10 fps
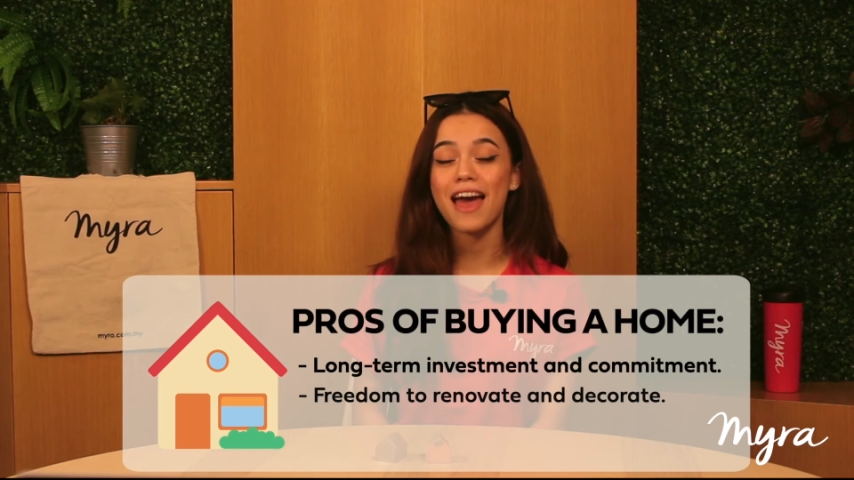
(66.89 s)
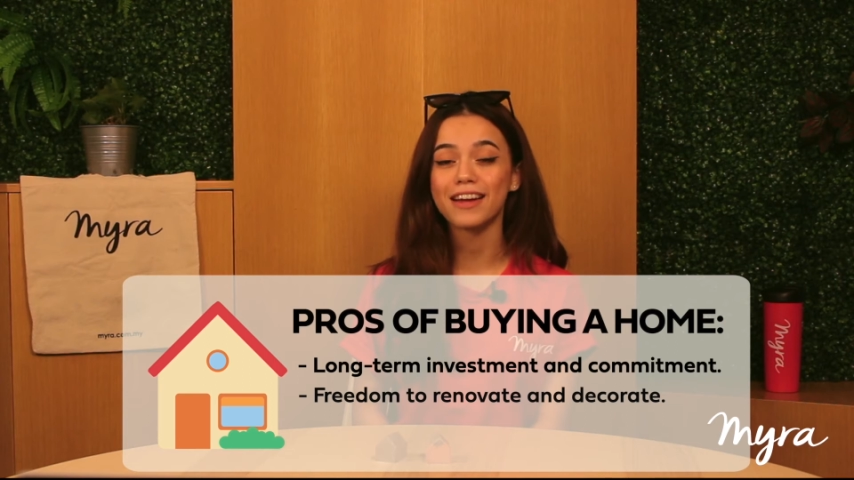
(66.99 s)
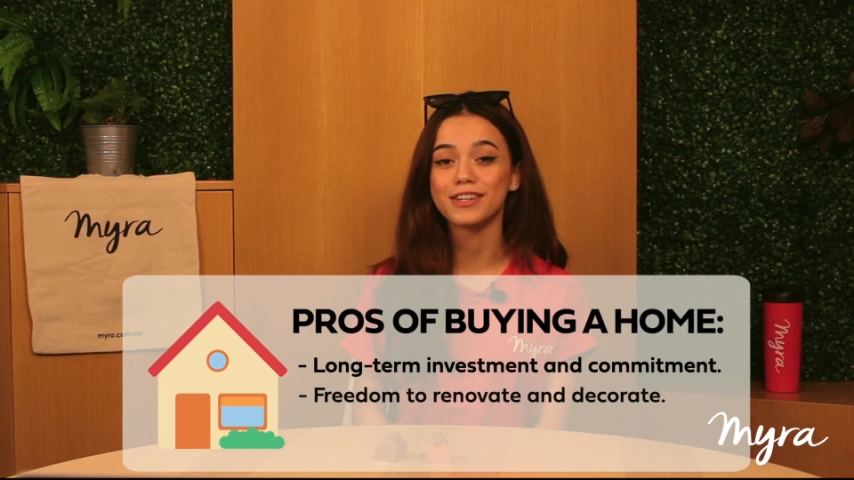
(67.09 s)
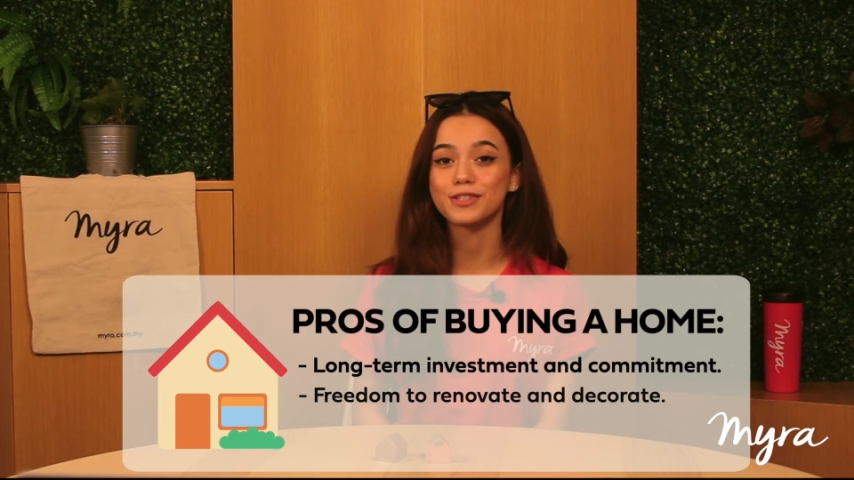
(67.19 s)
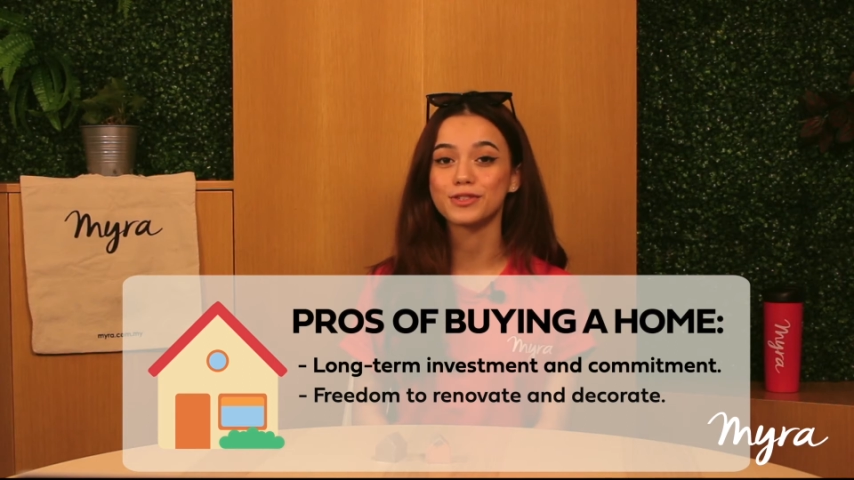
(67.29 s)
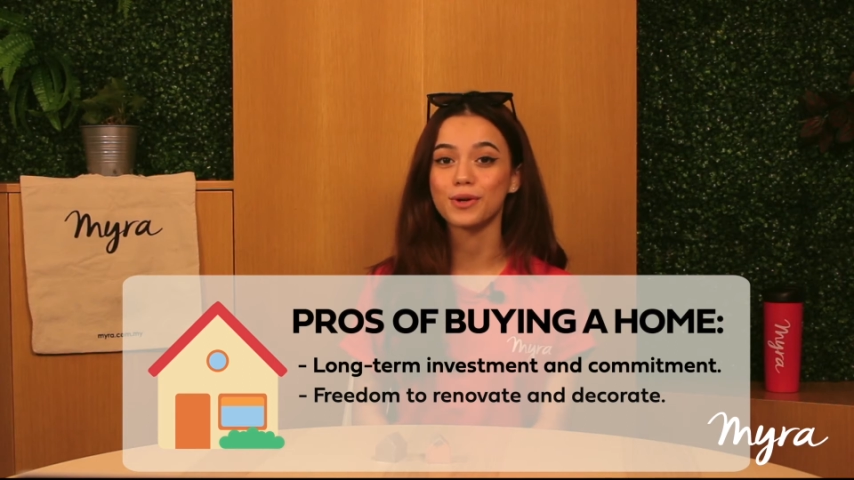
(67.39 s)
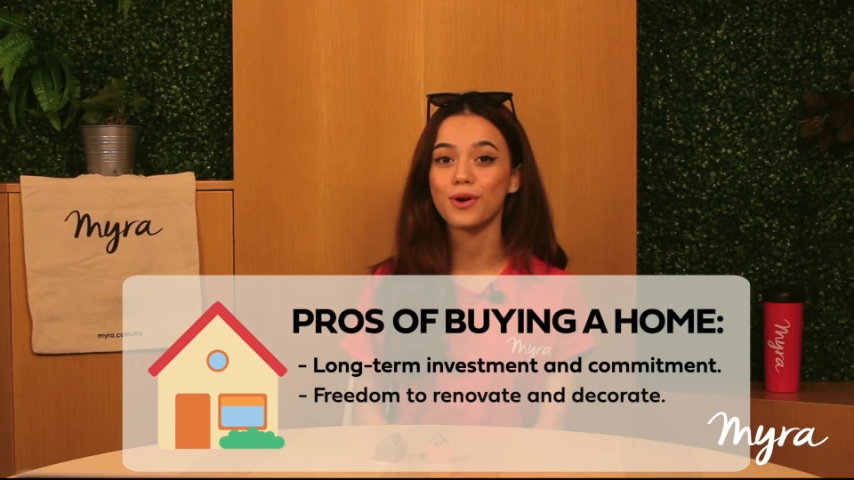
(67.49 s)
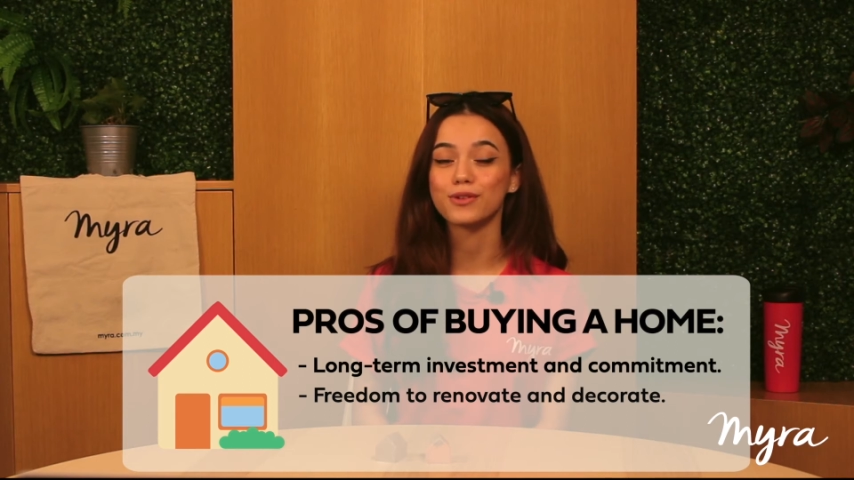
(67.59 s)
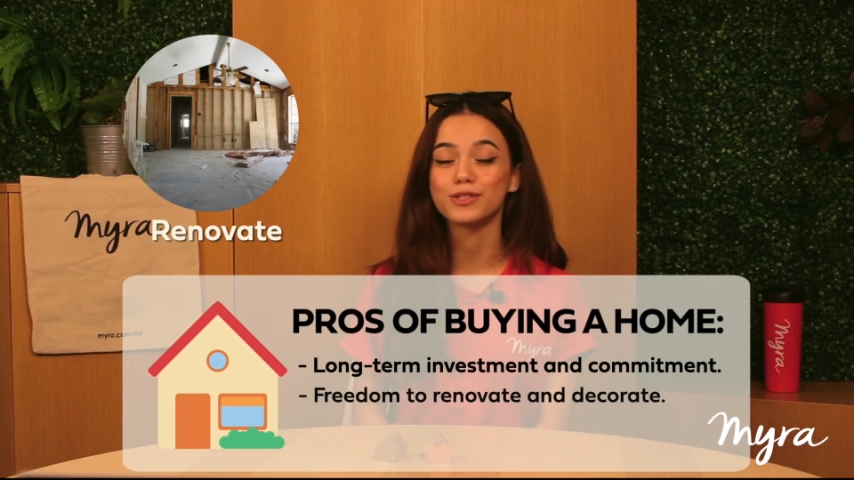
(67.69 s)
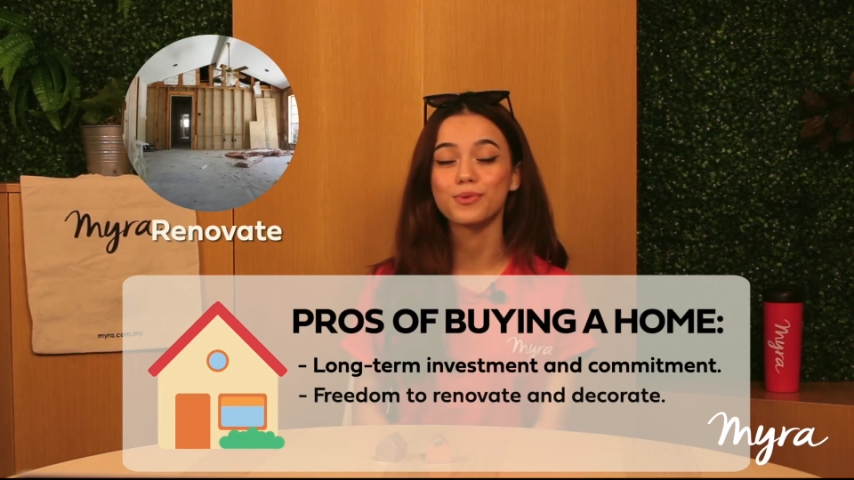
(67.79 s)
and
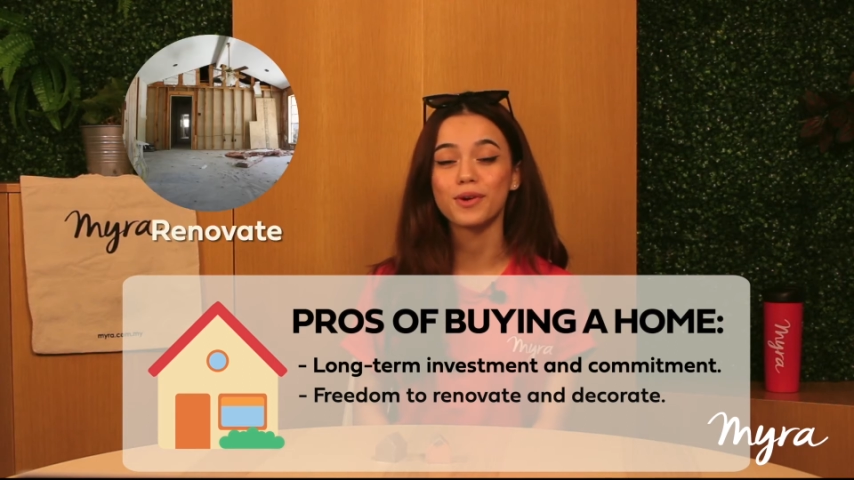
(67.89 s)
control to